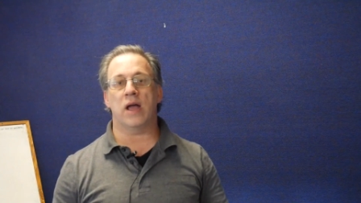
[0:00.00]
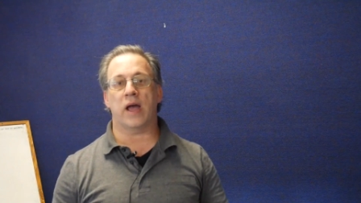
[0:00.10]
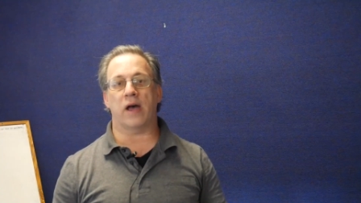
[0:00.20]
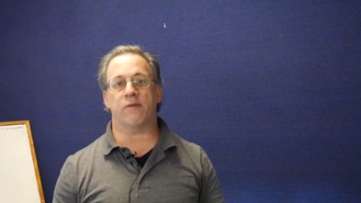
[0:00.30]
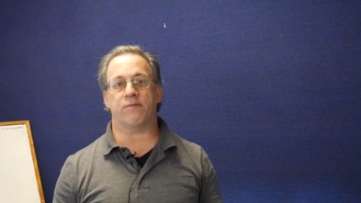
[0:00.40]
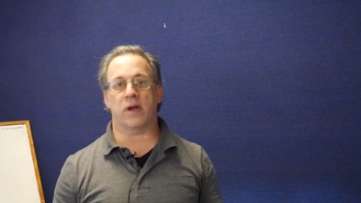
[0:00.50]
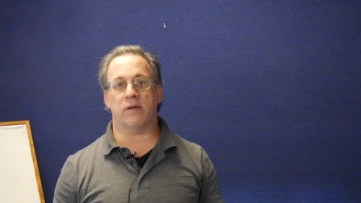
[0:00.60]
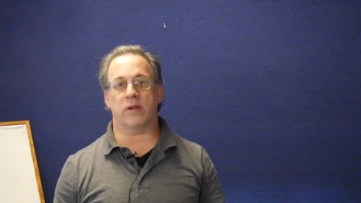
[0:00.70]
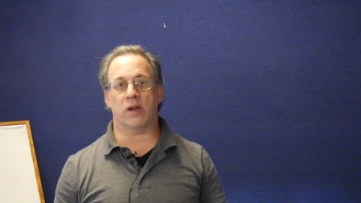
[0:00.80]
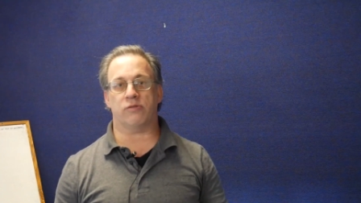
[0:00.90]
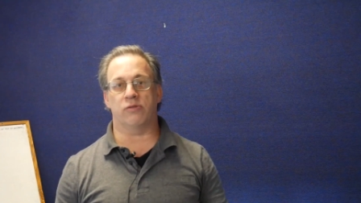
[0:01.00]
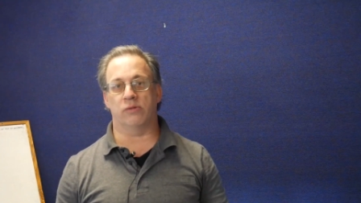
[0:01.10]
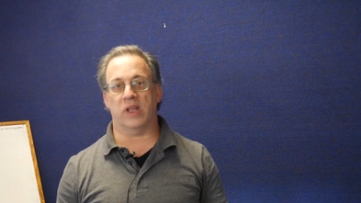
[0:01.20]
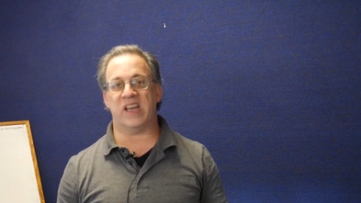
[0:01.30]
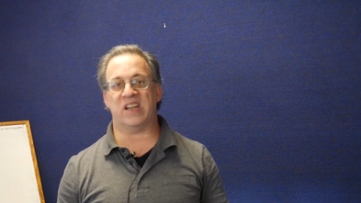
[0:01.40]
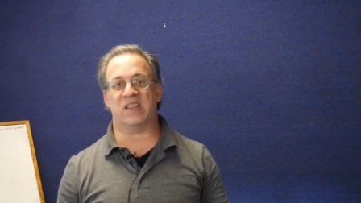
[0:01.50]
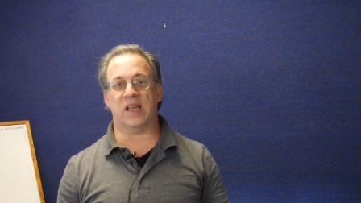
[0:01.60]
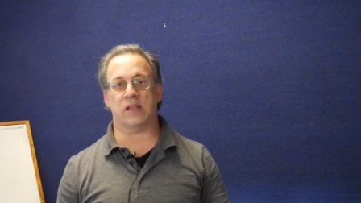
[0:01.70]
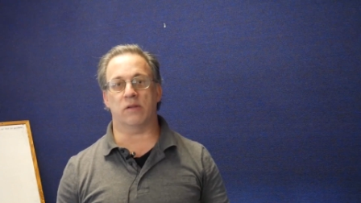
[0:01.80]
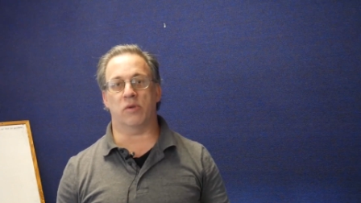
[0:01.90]
have found out too late
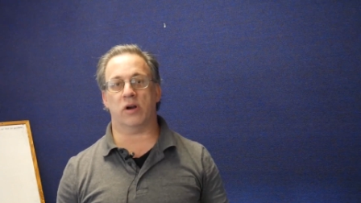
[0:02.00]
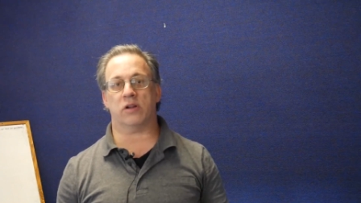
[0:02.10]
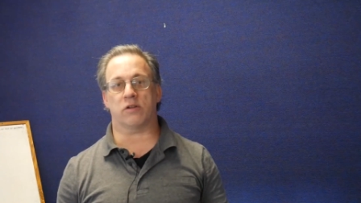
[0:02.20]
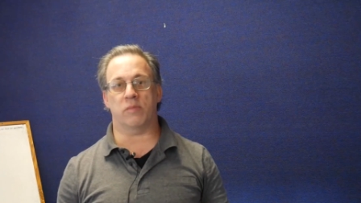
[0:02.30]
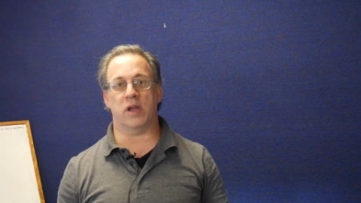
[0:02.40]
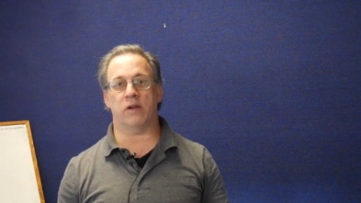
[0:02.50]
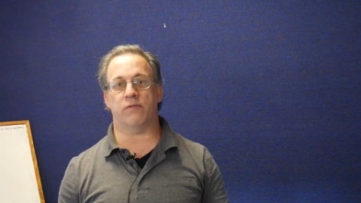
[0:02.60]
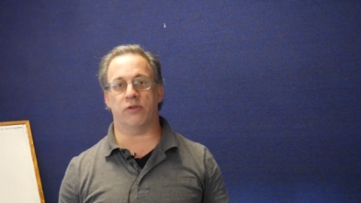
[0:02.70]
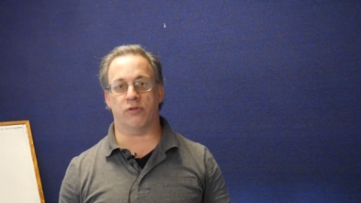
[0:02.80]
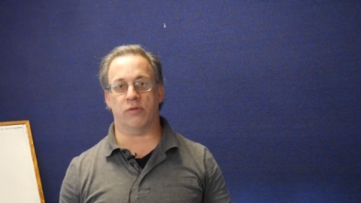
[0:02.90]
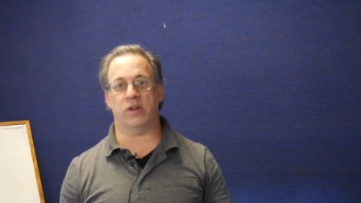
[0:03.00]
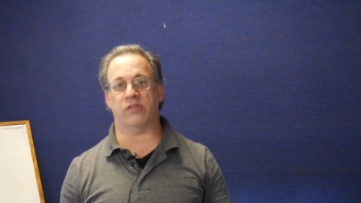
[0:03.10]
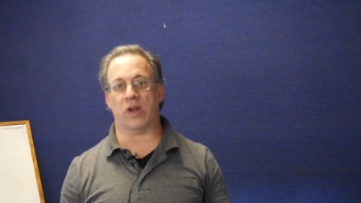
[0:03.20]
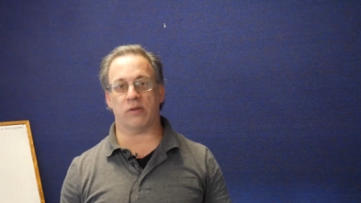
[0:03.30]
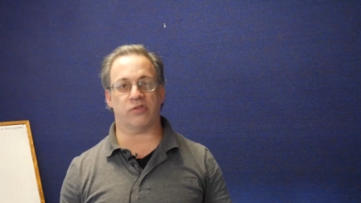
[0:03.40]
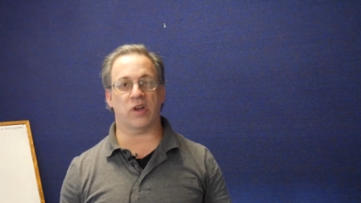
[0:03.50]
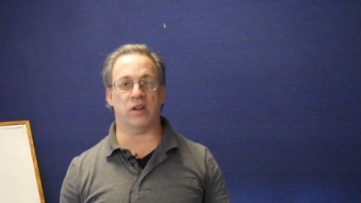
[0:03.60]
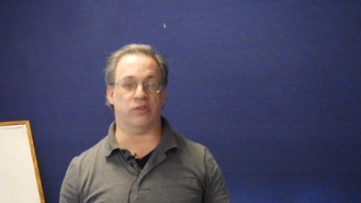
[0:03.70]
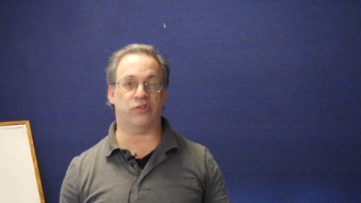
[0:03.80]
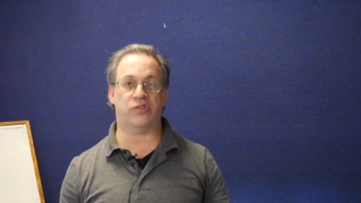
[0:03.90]
that the market demand for degrees outside
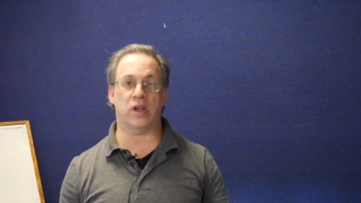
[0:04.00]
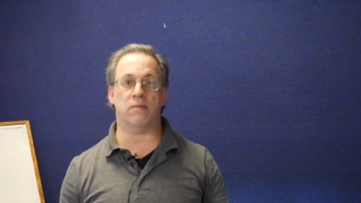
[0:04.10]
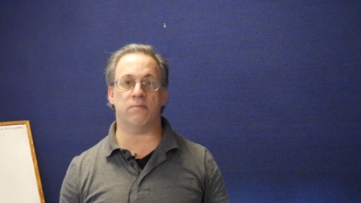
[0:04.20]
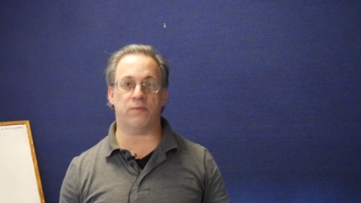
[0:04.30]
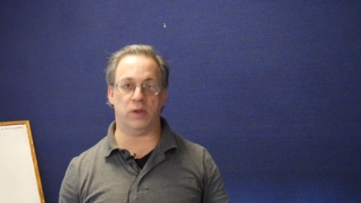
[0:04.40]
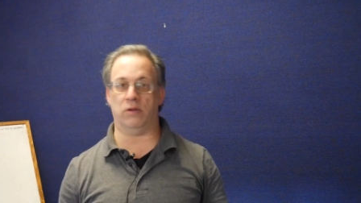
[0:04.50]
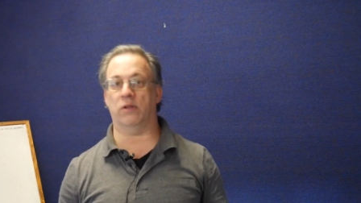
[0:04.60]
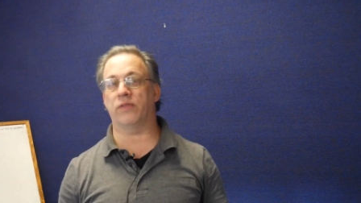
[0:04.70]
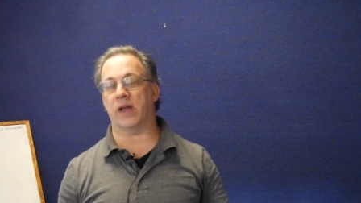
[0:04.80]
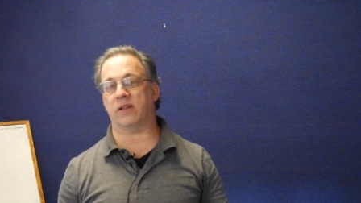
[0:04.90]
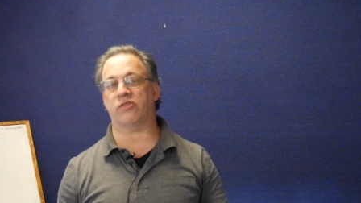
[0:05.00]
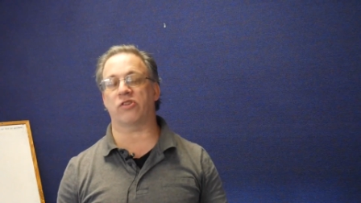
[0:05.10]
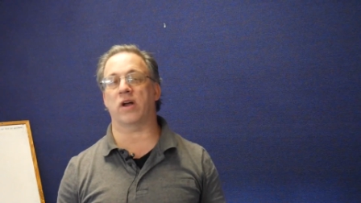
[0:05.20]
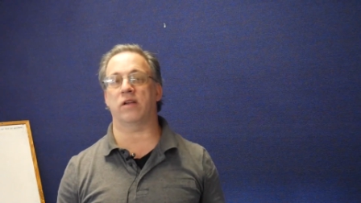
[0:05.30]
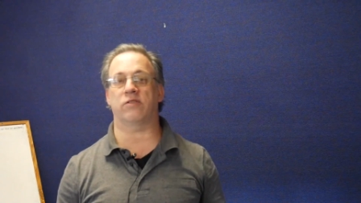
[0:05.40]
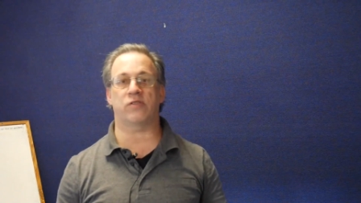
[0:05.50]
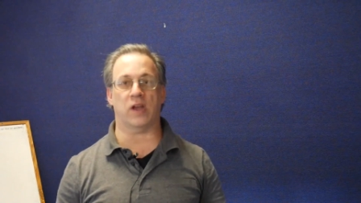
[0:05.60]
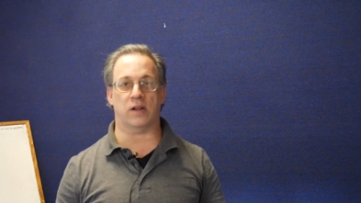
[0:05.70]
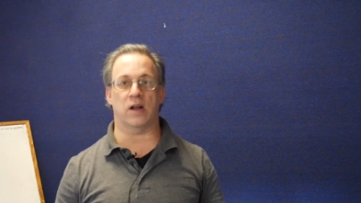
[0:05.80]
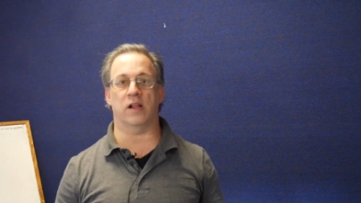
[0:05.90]
a STEM field, that's science,
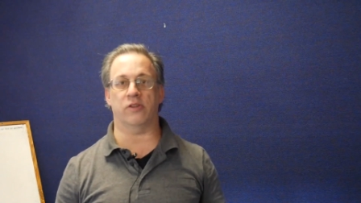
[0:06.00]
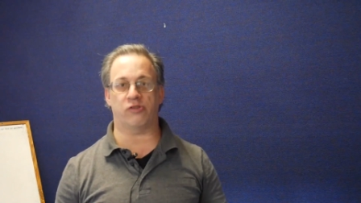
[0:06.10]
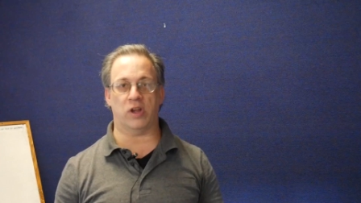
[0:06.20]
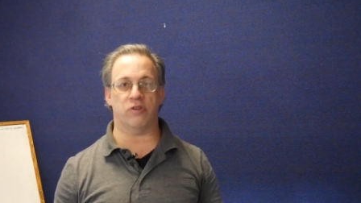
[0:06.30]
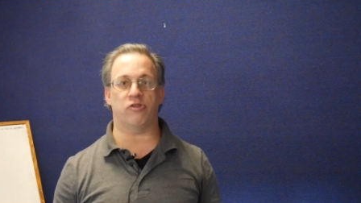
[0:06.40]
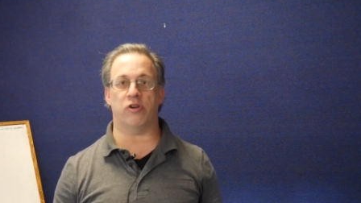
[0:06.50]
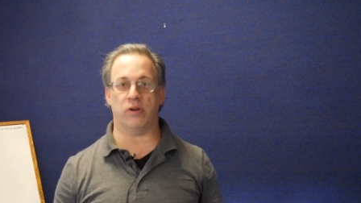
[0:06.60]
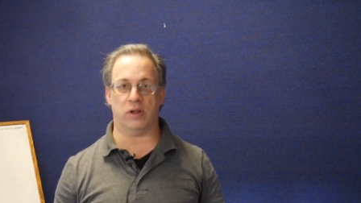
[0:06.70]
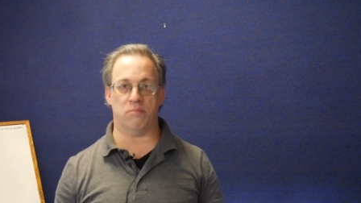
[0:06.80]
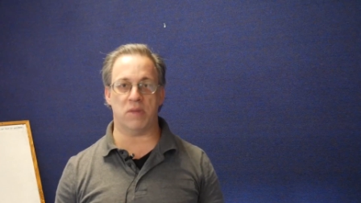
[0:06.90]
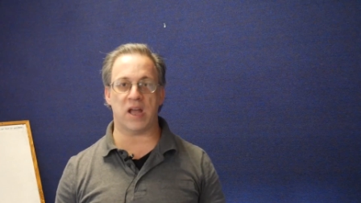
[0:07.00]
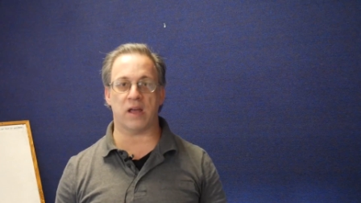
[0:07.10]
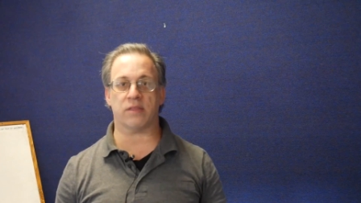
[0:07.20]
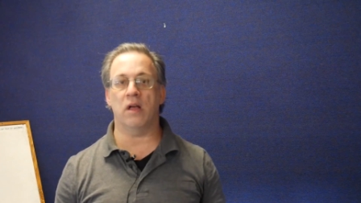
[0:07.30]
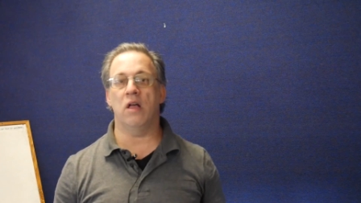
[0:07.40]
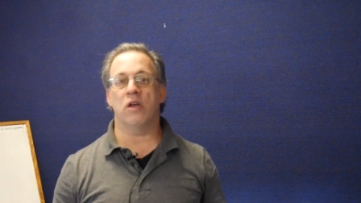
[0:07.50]
technology, engineering, and math,